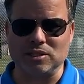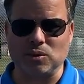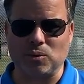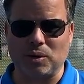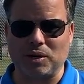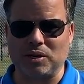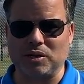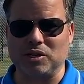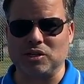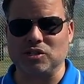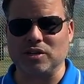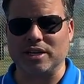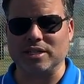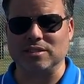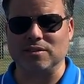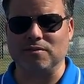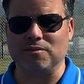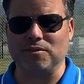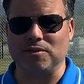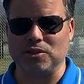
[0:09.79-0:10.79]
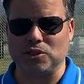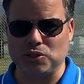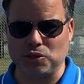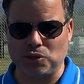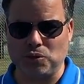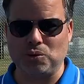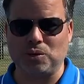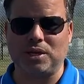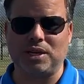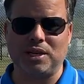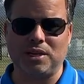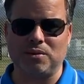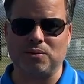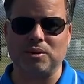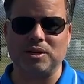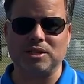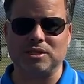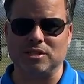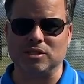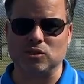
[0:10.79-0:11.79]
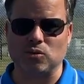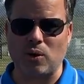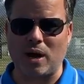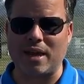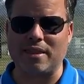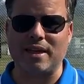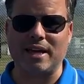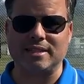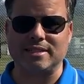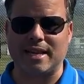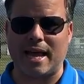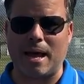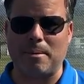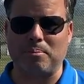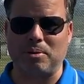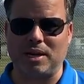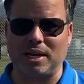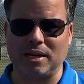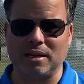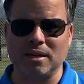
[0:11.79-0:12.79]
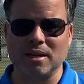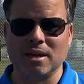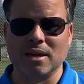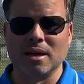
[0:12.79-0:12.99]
So we're going to address two key reasons why that's happening.